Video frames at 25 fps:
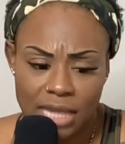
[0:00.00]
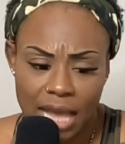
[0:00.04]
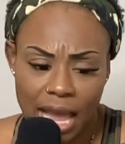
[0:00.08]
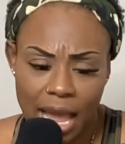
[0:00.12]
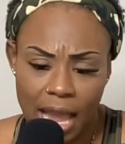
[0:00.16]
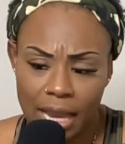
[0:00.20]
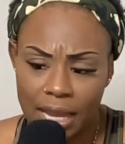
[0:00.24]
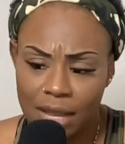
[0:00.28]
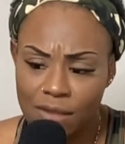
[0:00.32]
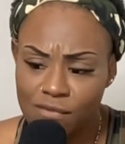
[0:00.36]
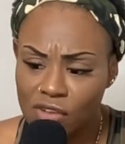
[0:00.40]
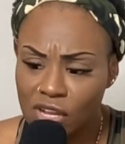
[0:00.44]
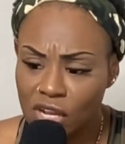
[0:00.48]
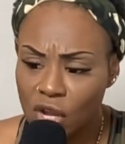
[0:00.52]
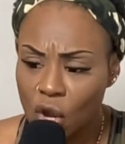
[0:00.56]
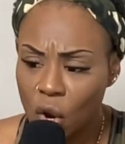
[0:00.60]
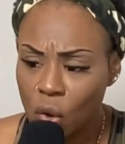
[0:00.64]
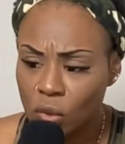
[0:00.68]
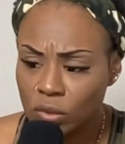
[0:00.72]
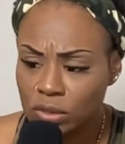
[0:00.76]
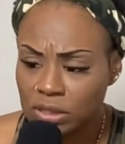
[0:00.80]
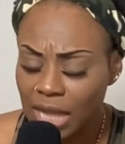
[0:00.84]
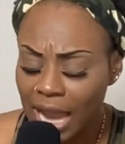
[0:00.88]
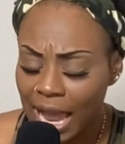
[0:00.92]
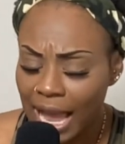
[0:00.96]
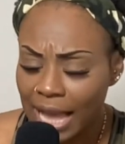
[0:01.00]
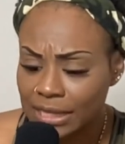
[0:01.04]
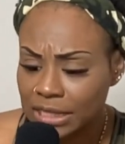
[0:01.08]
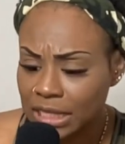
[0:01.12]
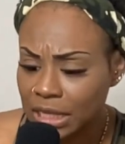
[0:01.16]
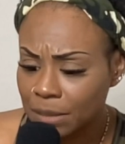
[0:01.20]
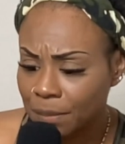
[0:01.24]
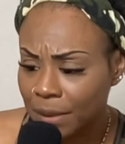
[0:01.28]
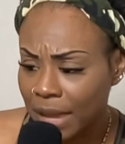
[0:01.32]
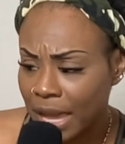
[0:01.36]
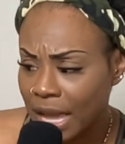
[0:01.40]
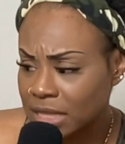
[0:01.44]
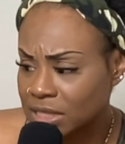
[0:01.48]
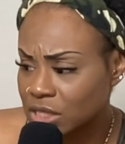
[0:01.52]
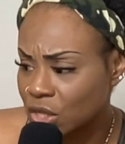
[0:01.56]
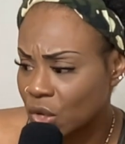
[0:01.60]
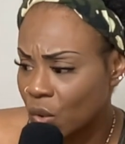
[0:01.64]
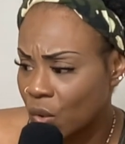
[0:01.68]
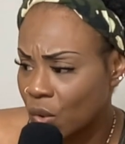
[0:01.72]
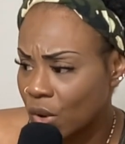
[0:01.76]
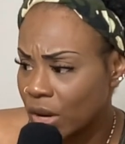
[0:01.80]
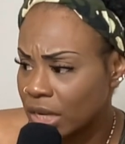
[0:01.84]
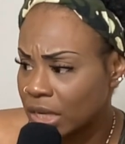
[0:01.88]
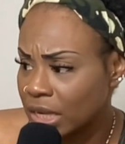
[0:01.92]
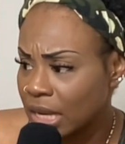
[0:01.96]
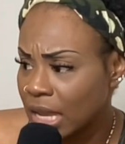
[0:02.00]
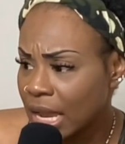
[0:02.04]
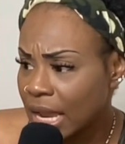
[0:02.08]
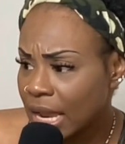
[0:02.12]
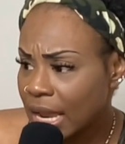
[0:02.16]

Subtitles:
I even go dive deep as going